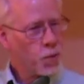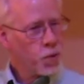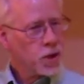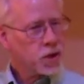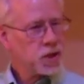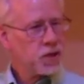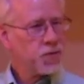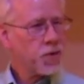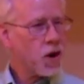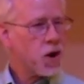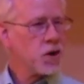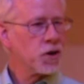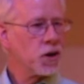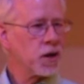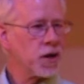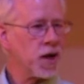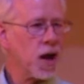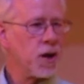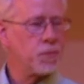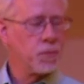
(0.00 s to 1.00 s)
Works of art
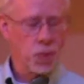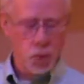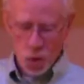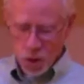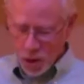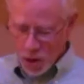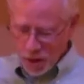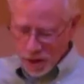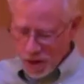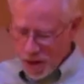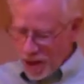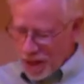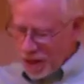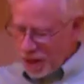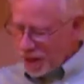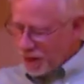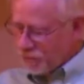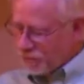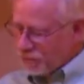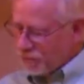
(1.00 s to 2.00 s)
are not born
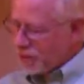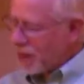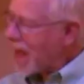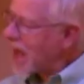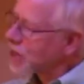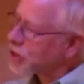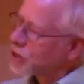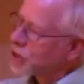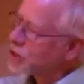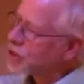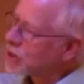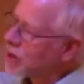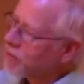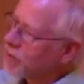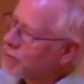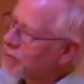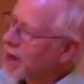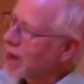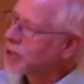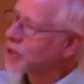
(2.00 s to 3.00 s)
in flashes of
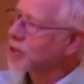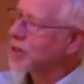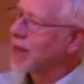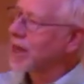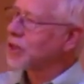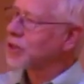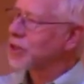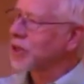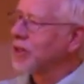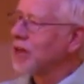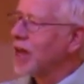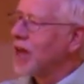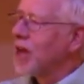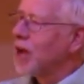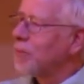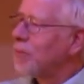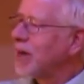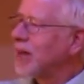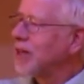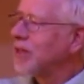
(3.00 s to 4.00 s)
imagination,
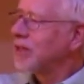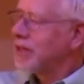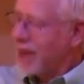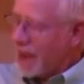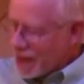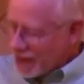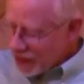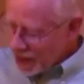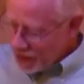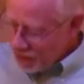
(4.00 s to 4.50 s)
but in daily